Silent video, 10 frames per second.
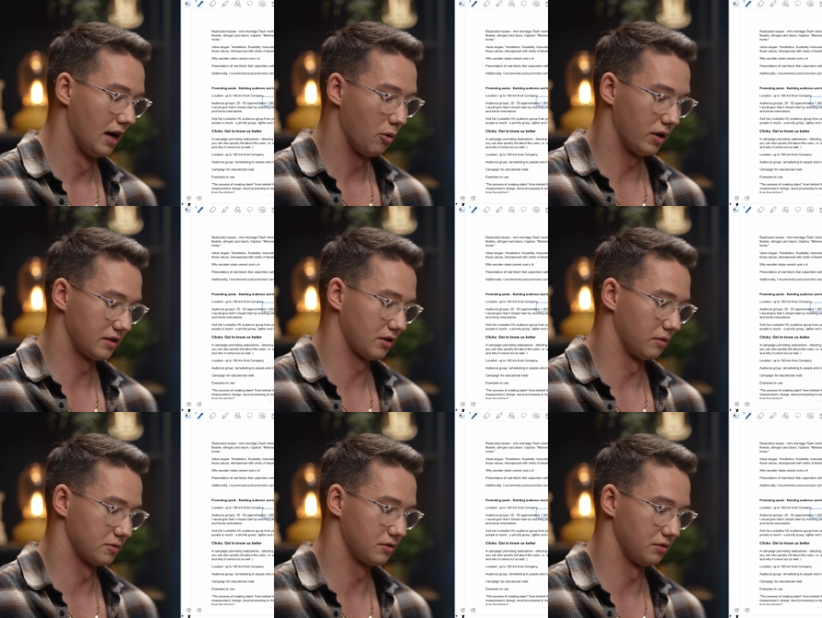when it
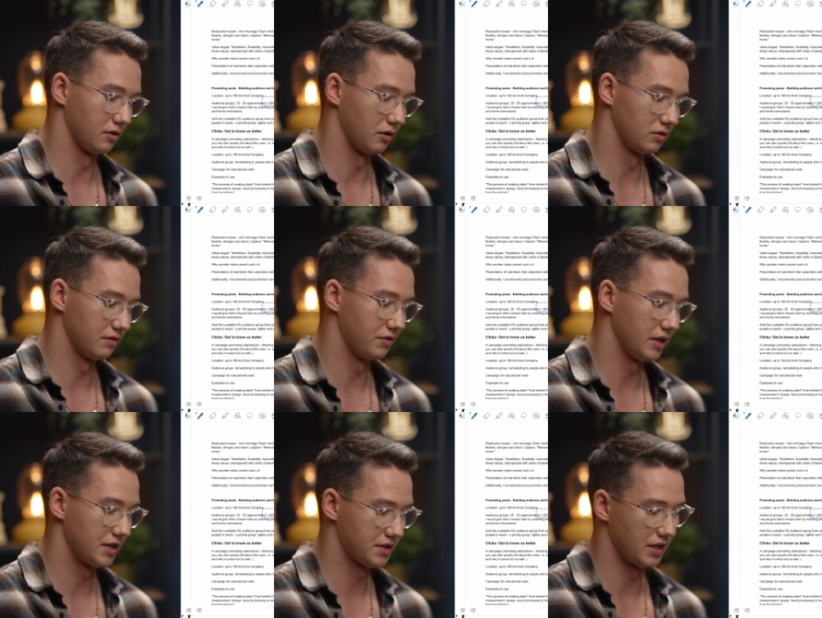comes to,
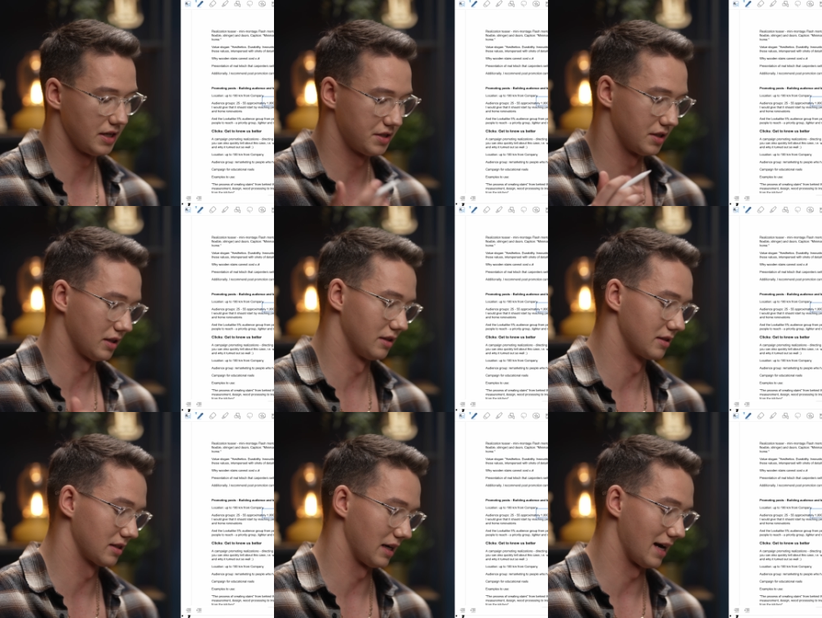differentiating this
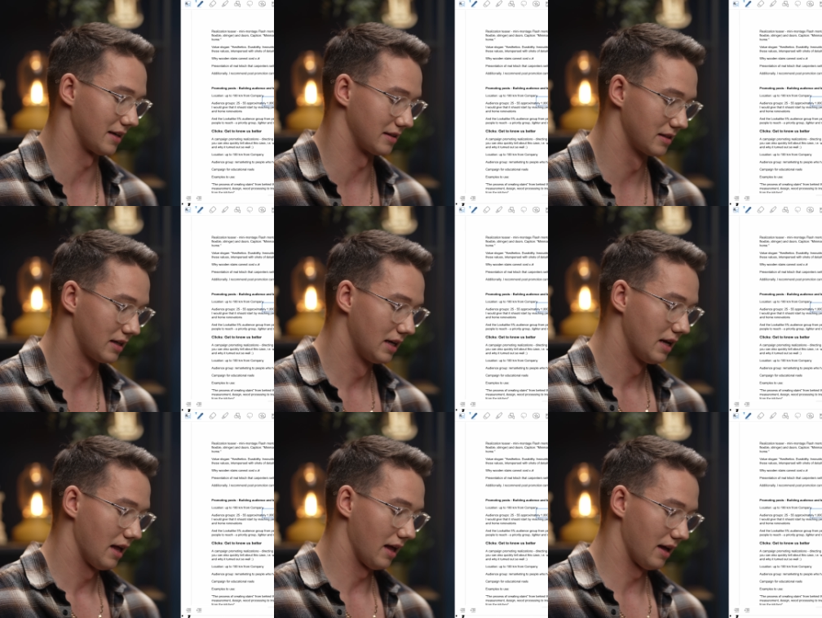client.
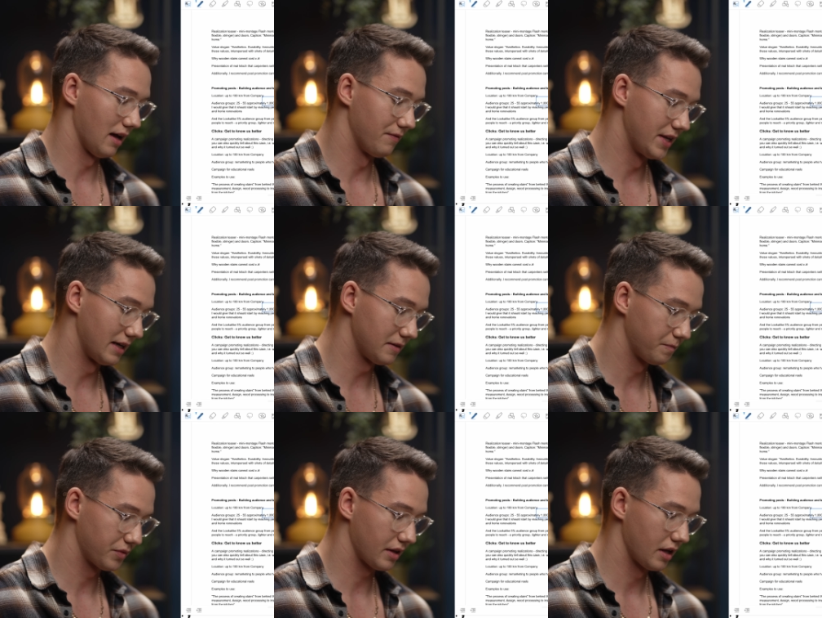Then
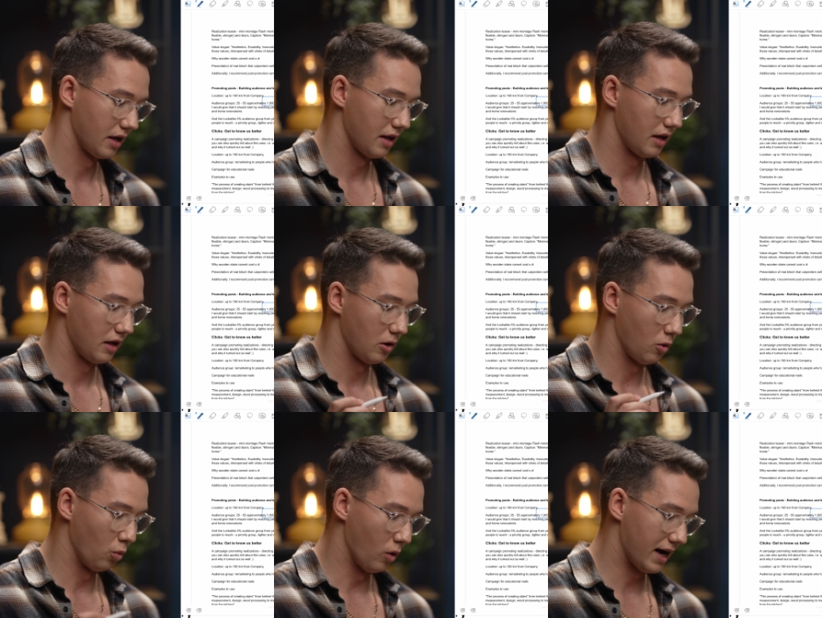
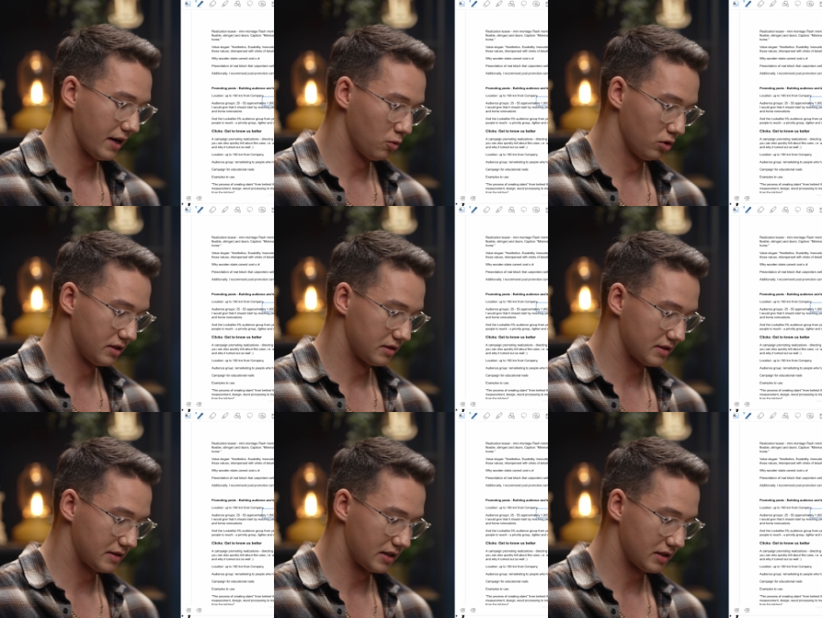why wooden
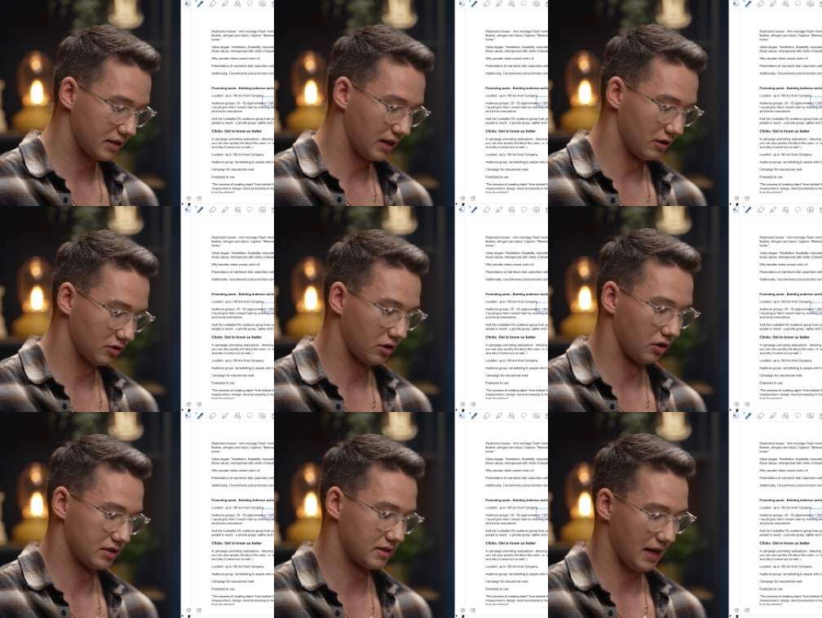stairs cannot
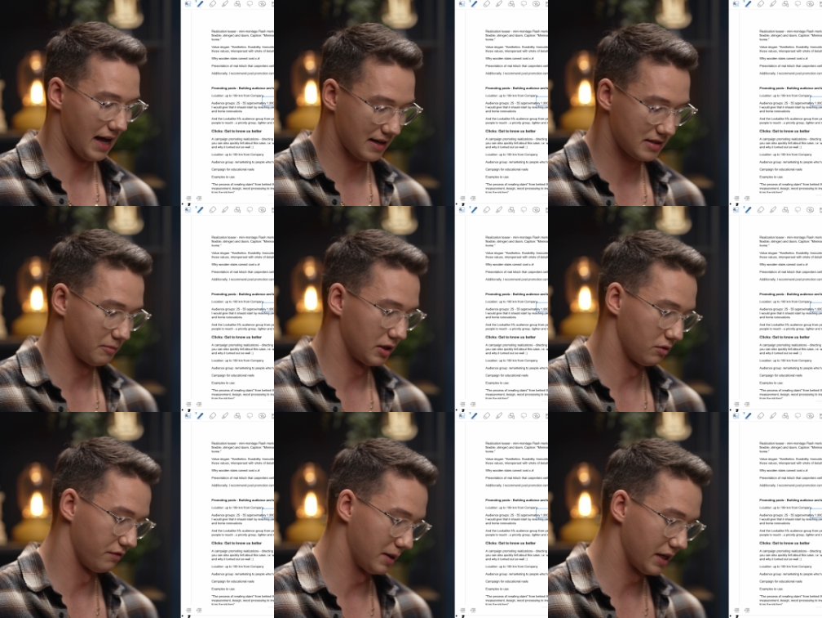cost X amount
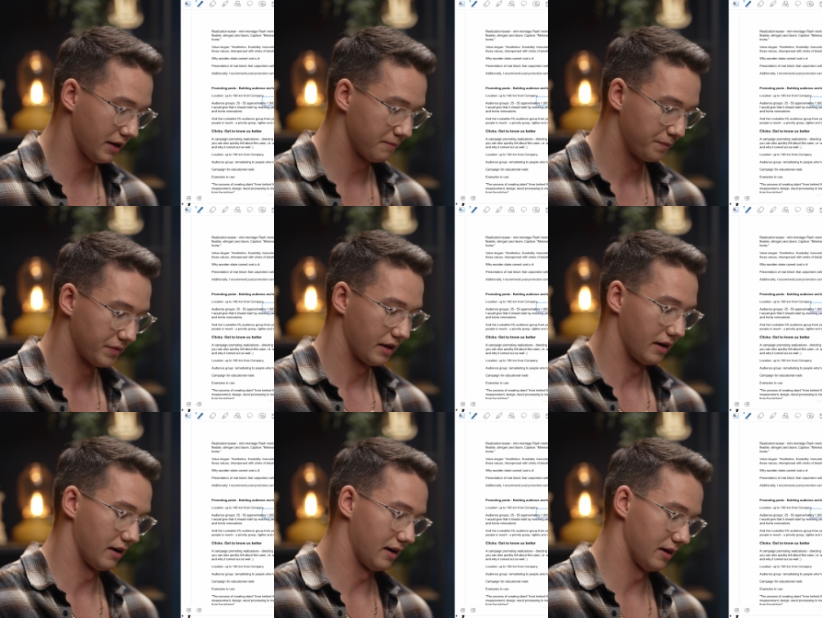of money.
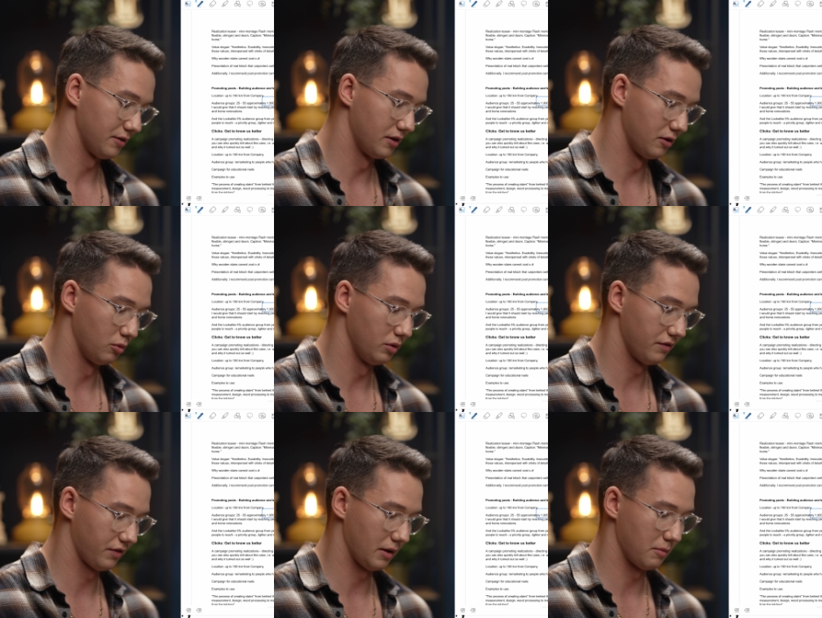
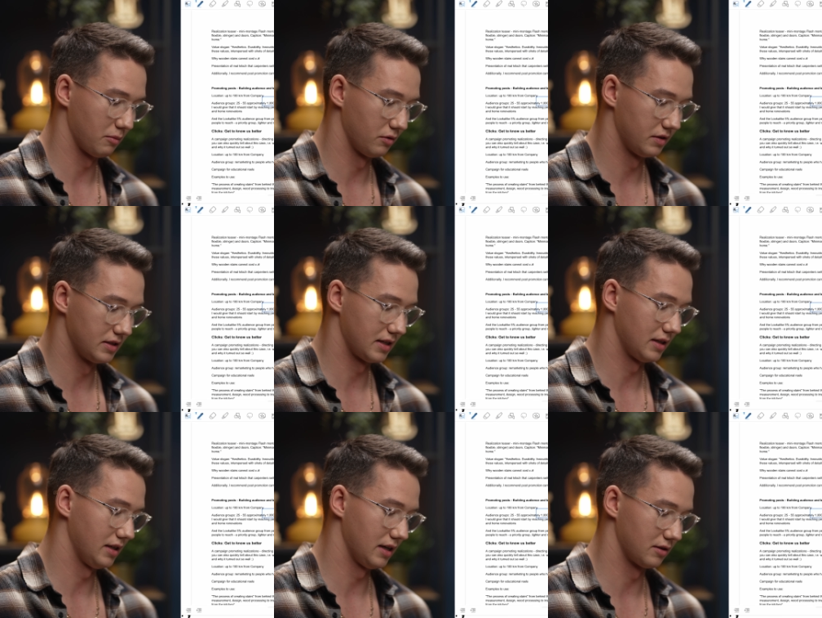We've came up with this
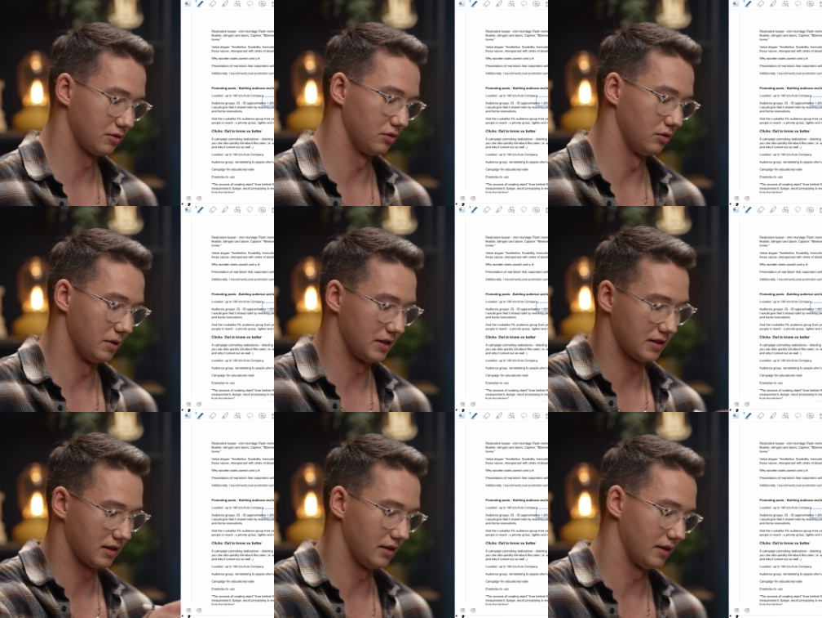idea to
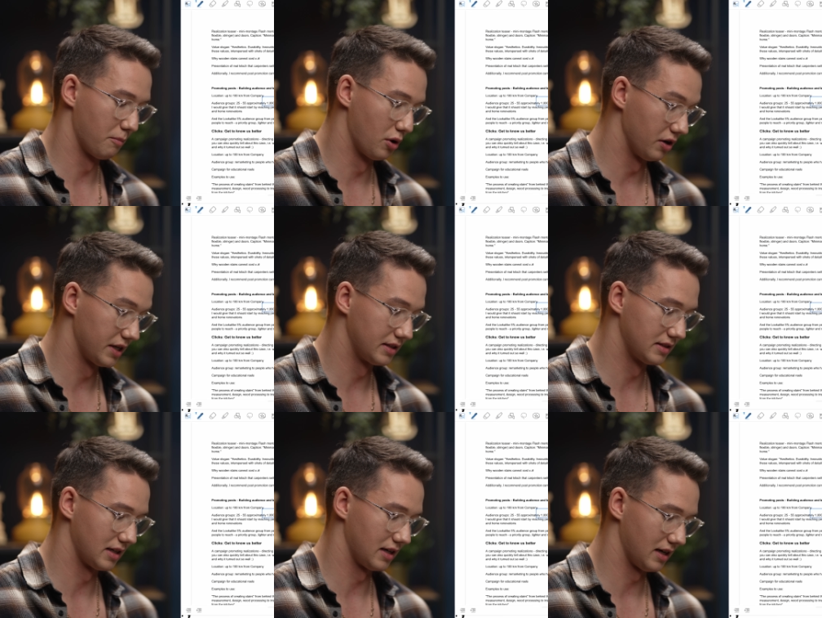basically broaden
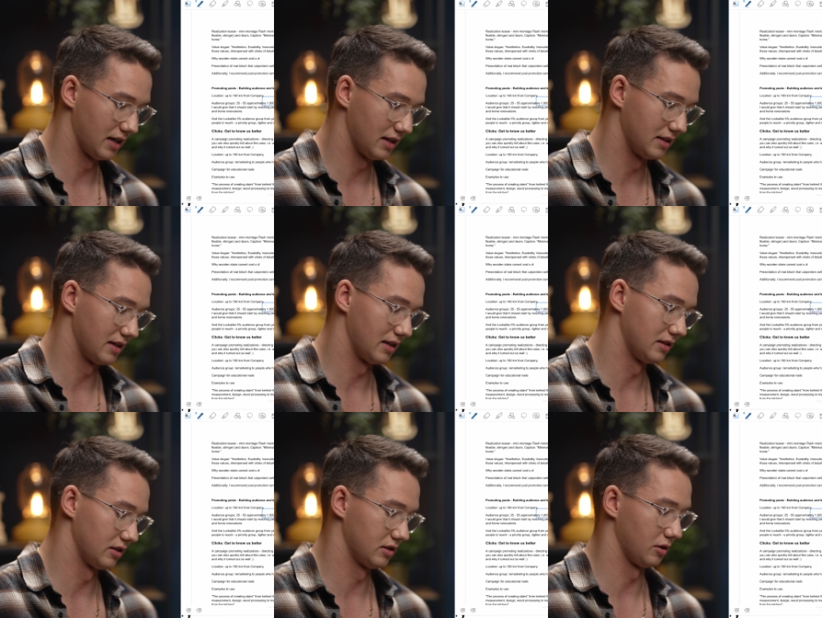
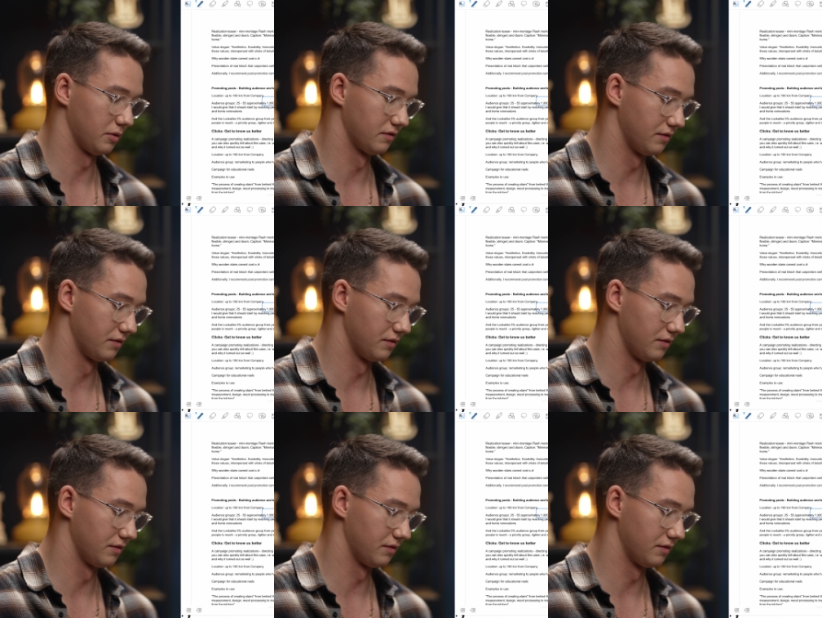the top of the